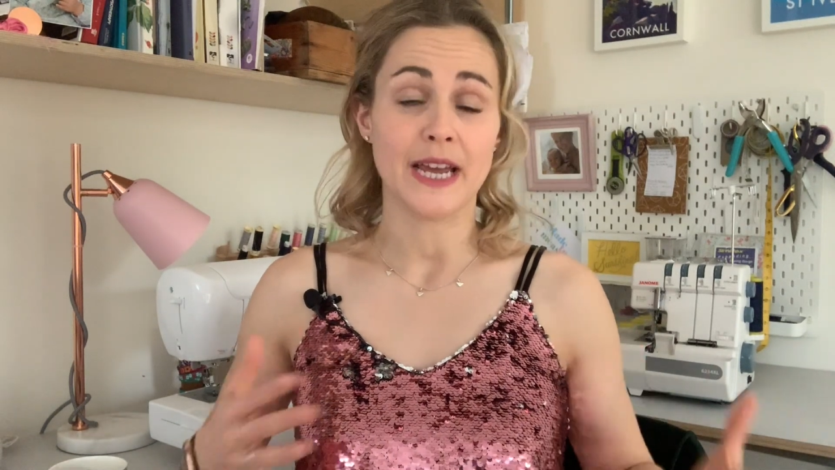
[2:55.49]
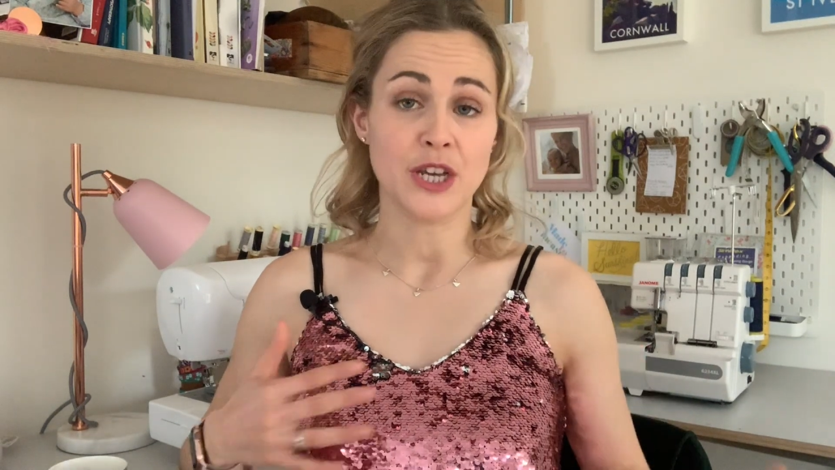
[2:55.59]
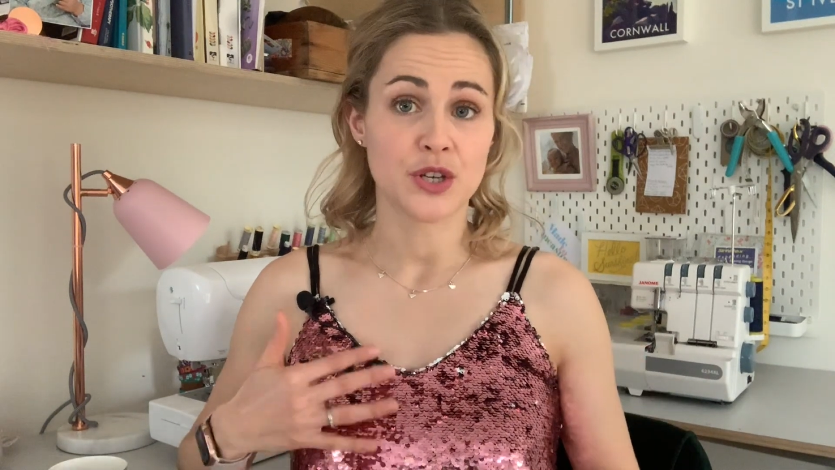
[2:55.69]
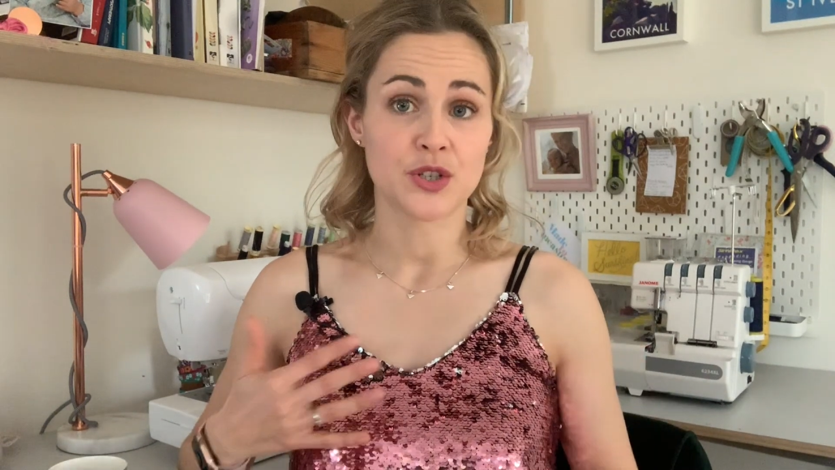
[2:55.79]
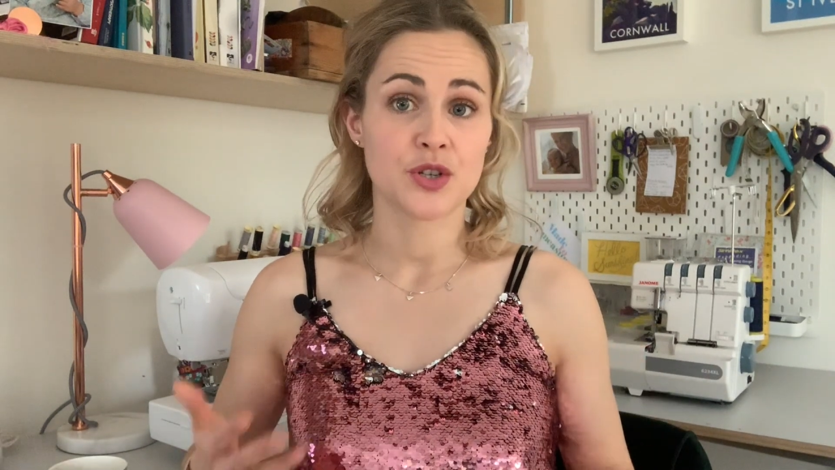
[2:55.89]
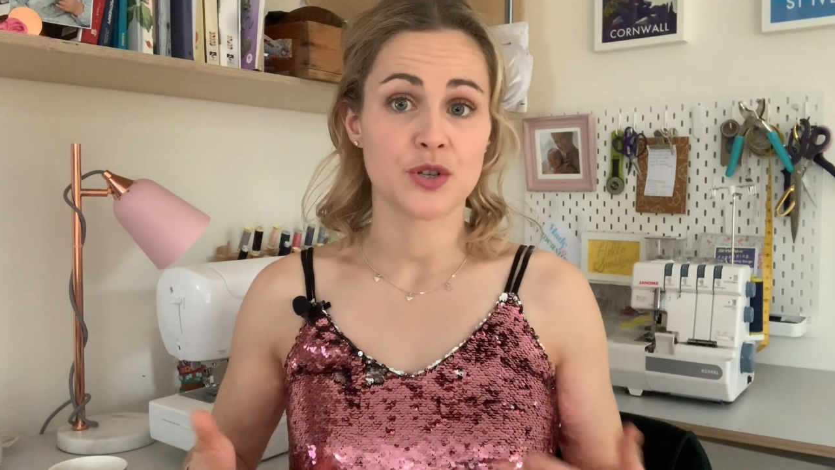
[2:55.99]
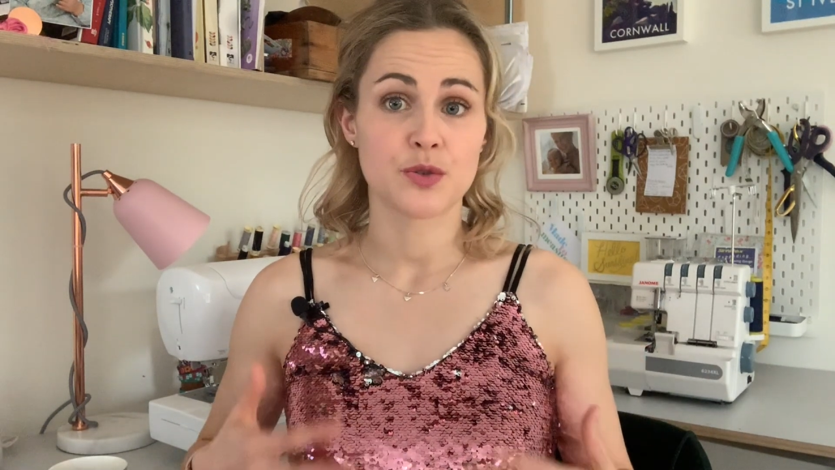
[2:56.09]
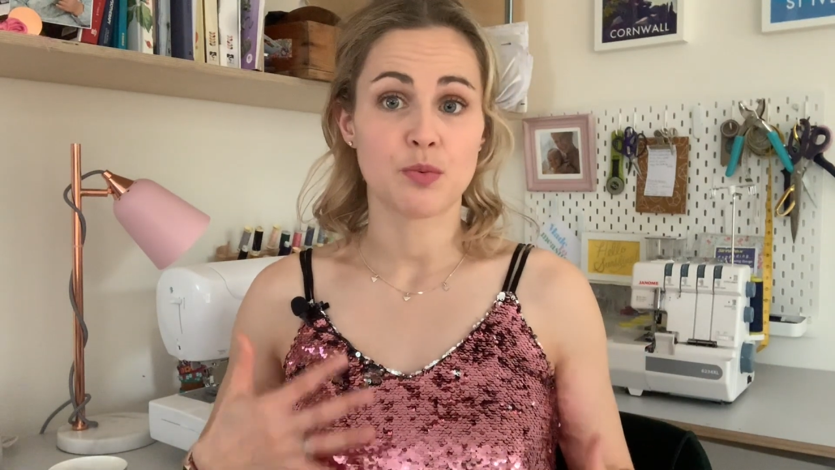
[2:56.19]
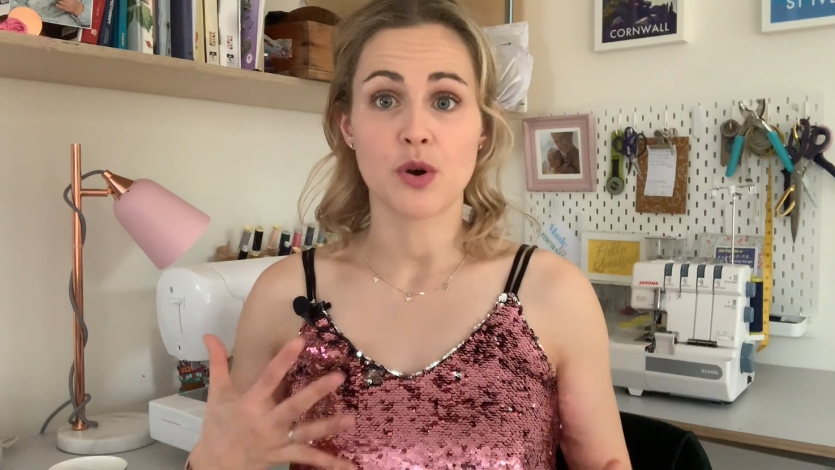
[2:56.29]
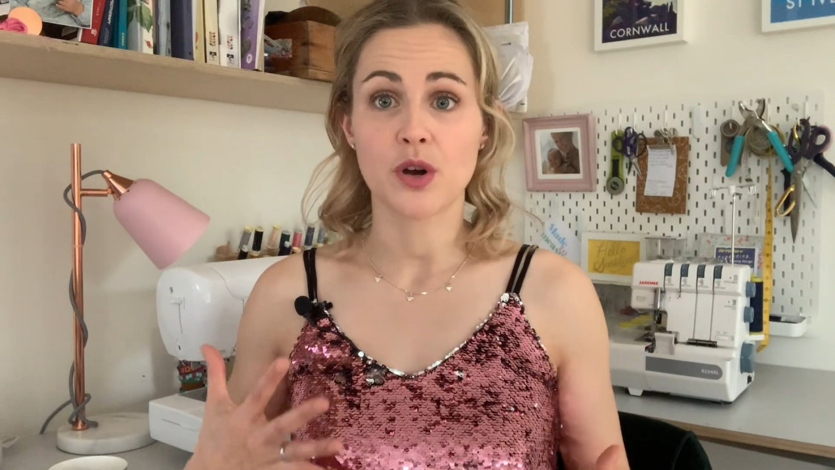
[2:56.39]
you could
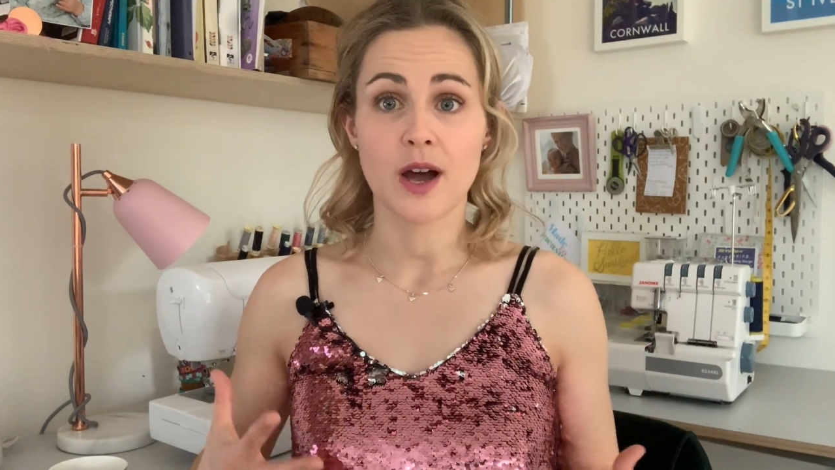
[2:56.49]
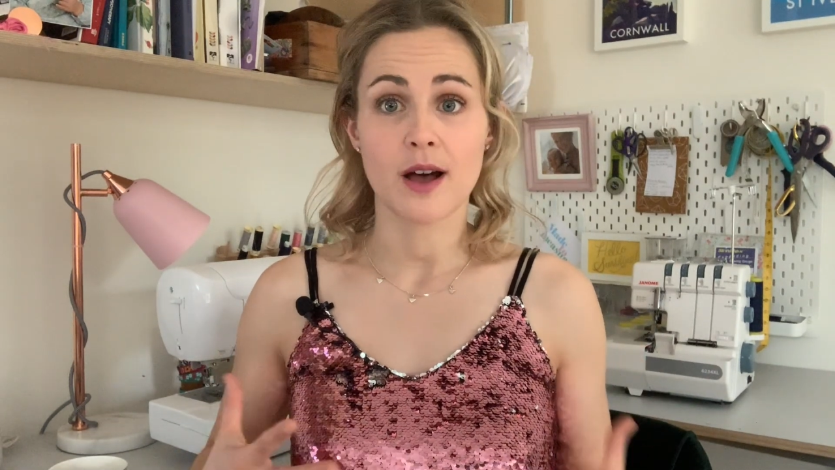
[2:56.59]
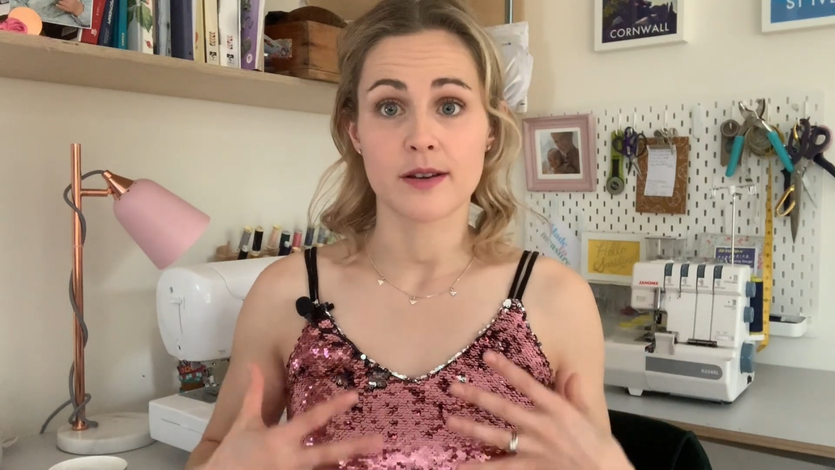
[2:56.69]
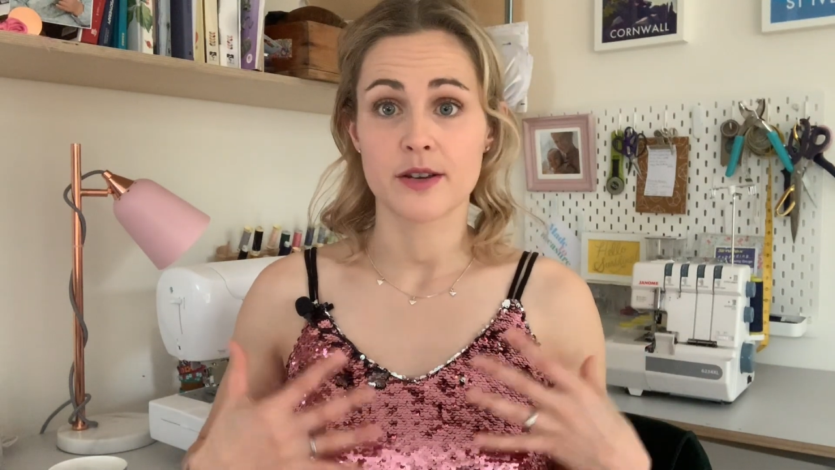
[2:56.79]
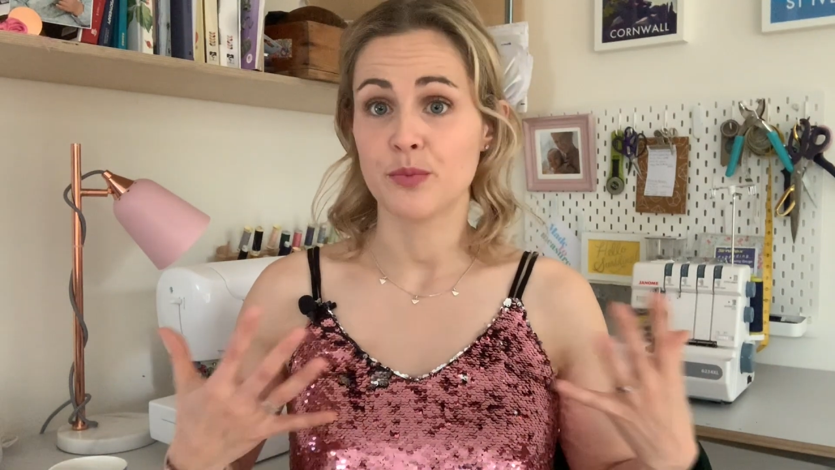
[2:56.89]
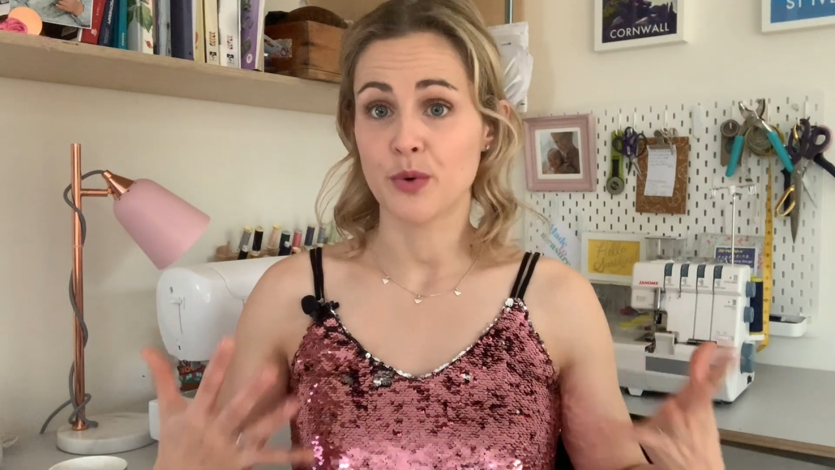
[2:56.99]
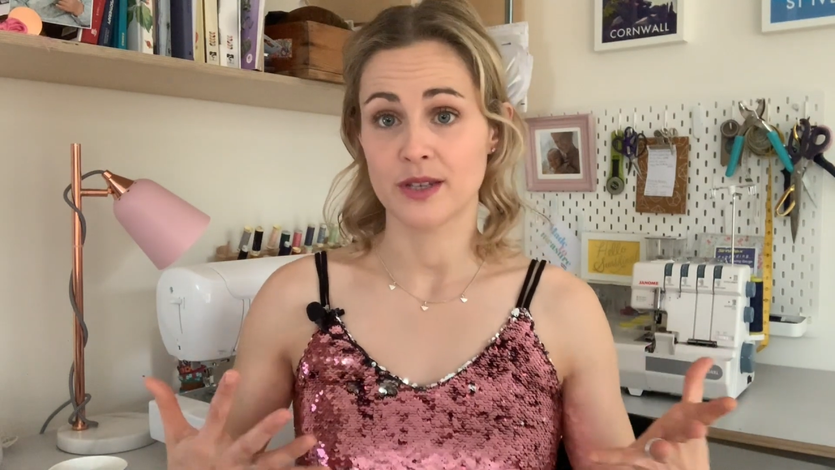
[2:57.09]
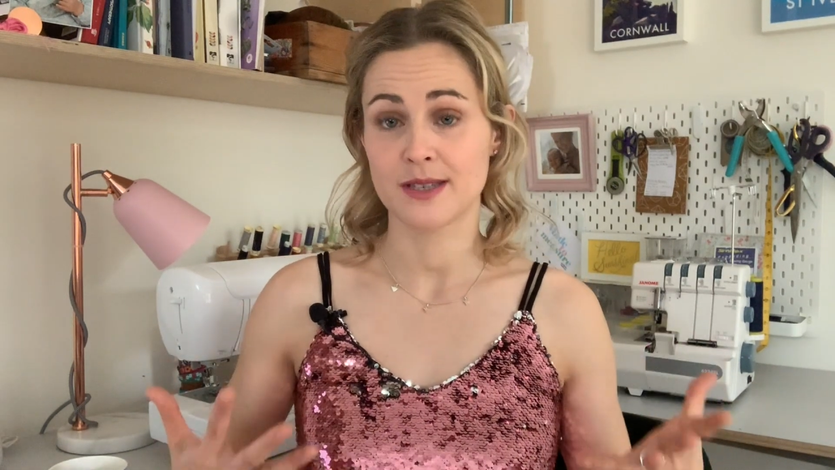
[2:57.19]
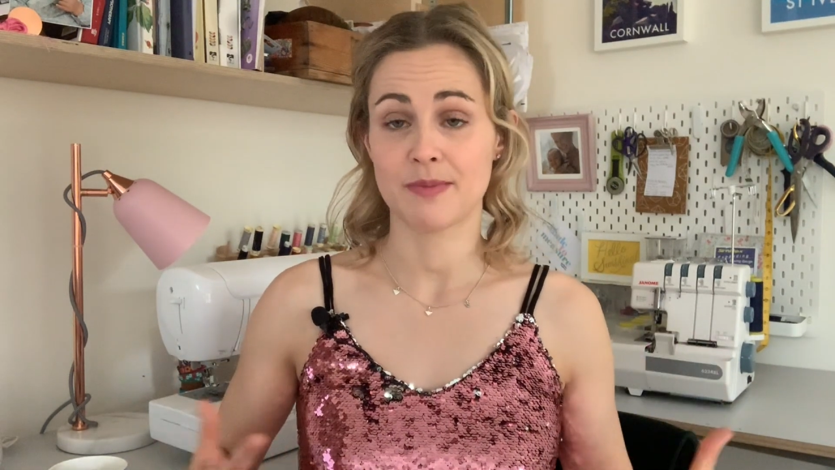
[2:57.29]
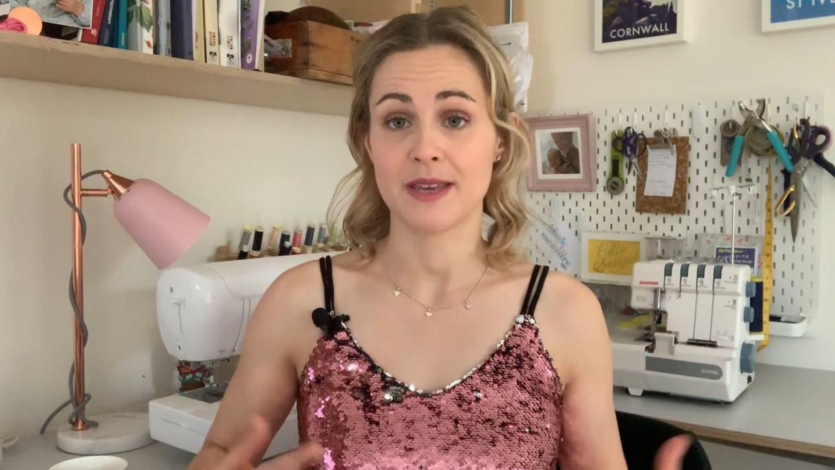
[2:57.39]
choose what colour you
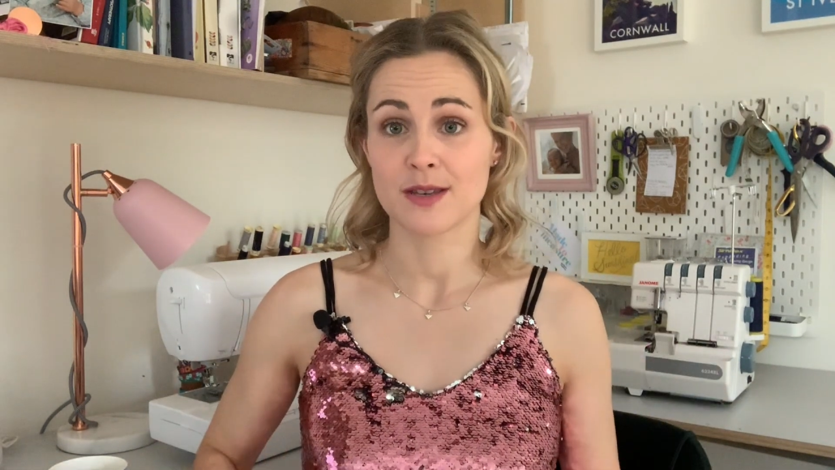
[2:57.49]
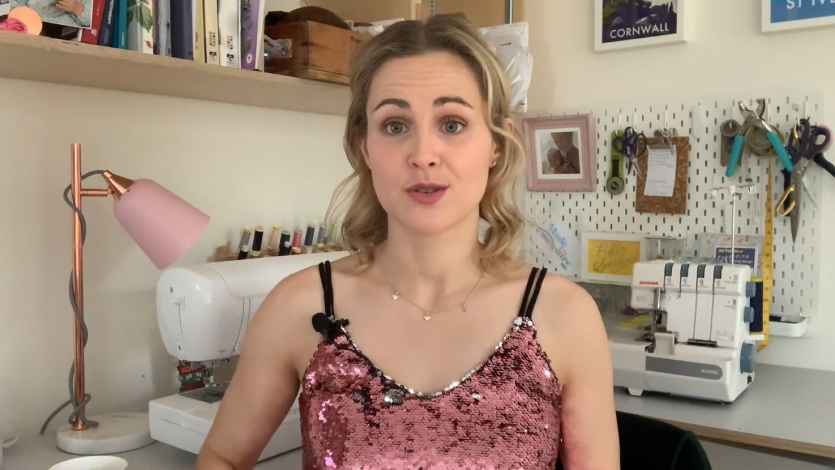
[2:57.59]
want to be the